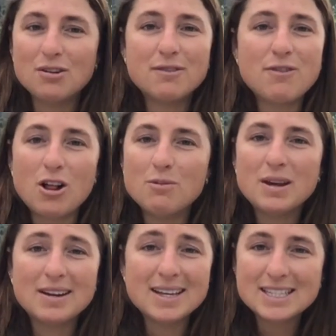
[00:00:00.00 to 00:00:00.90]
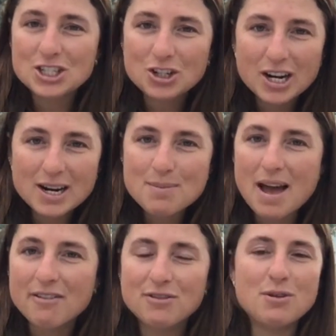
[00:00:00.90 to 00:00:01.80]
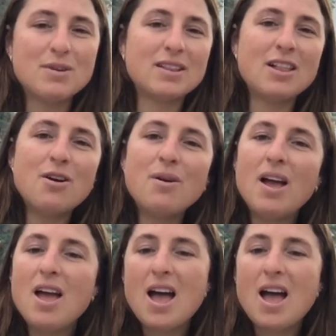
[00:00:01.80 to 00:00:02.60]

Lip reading: You can follow me on Instagram at Flow with Chloe.